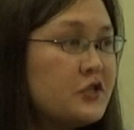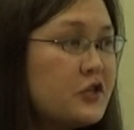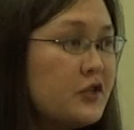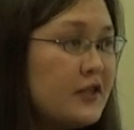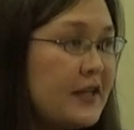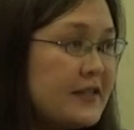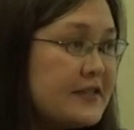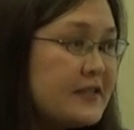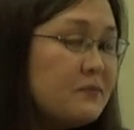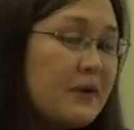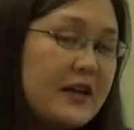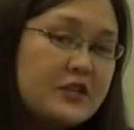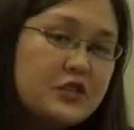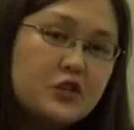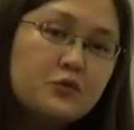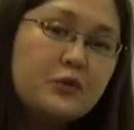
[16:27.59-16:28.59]
So let's
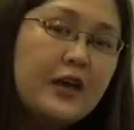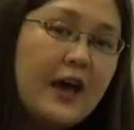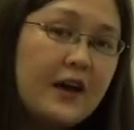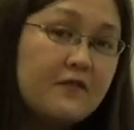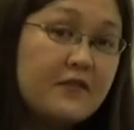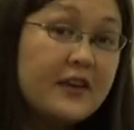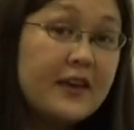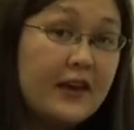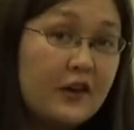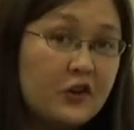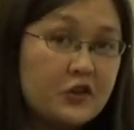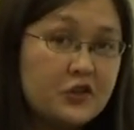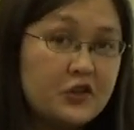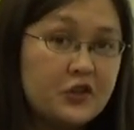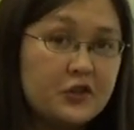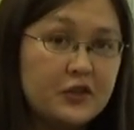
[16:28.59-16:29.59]
imagine we have a
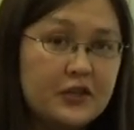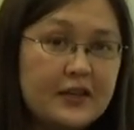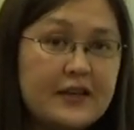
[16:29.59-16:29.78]
character.